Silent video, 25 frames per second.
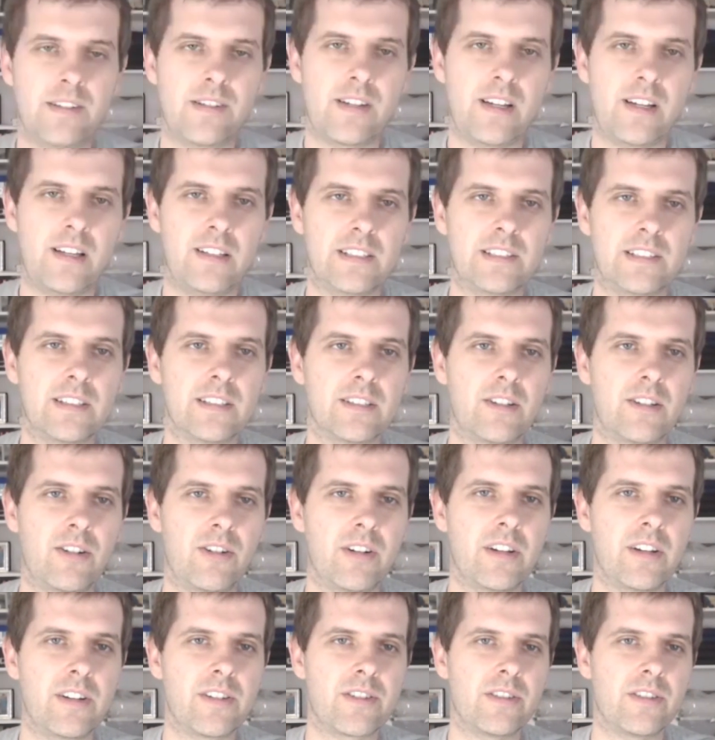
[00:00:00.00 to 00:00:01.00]
got like the
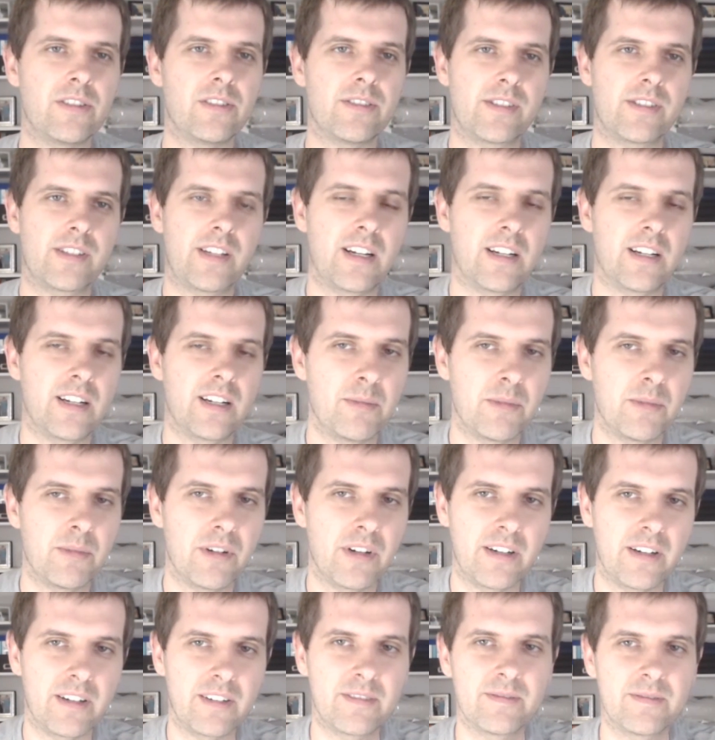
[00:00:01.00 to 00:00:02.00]
credentials kind of
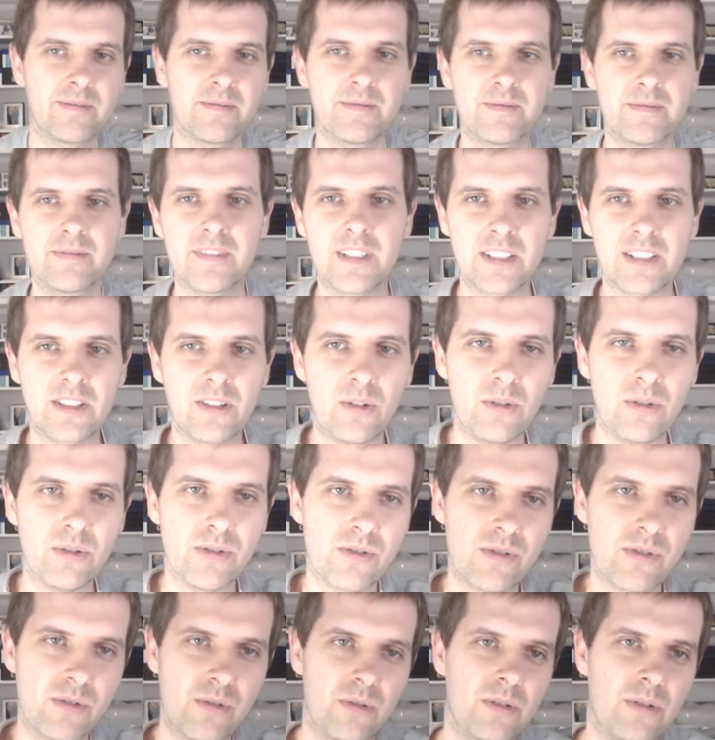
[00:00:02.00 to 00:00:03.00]
numbering. I think the old
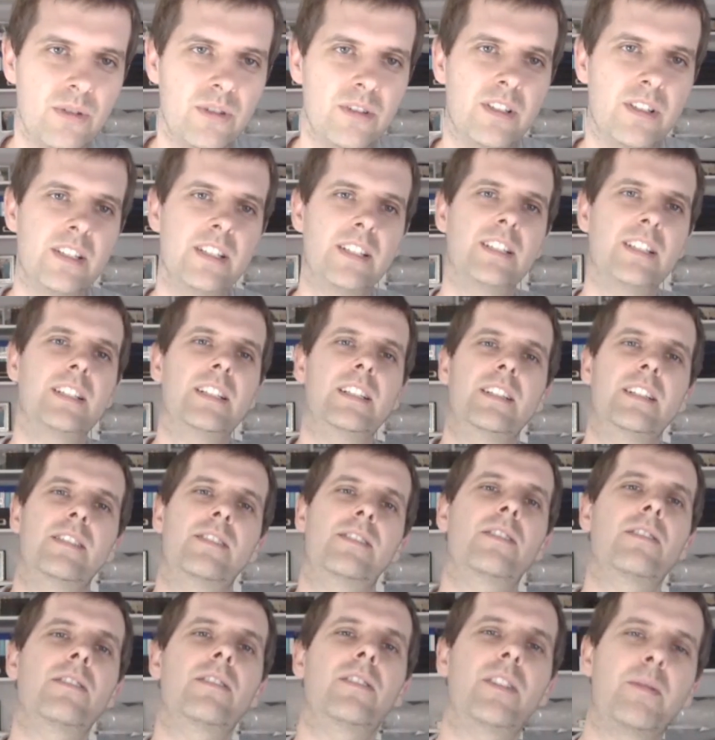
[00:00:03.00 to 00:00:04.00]
school
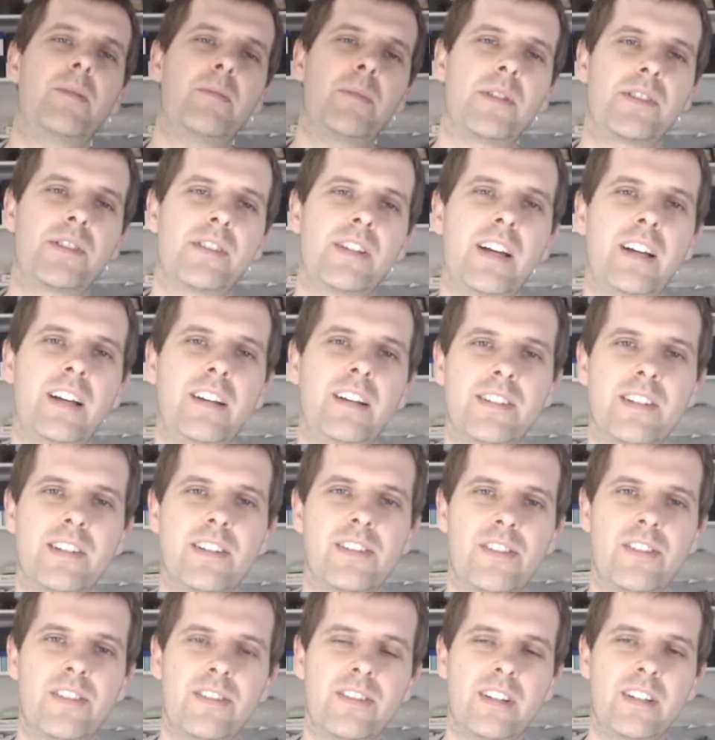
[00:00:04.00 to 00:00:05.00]
serial number style. It's
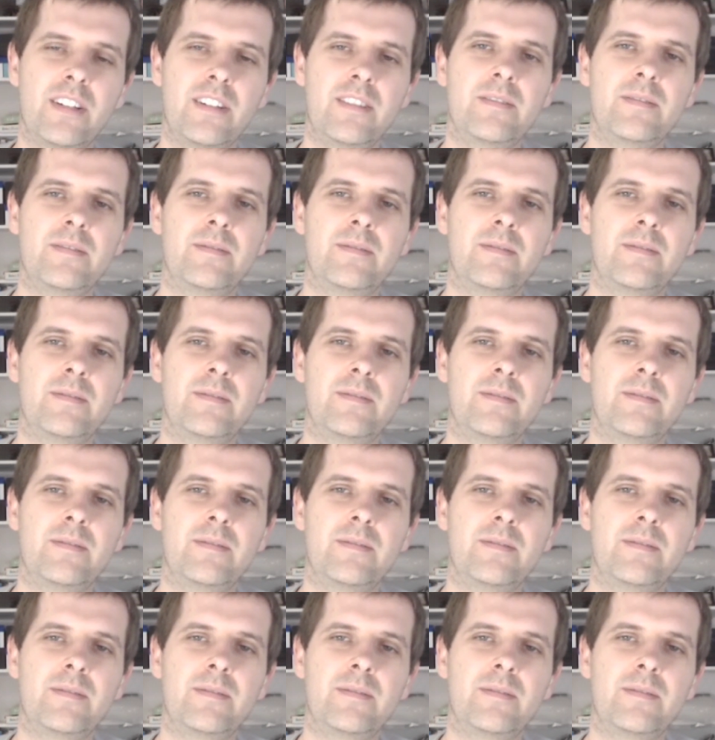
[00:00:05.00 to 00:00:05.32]
interesting.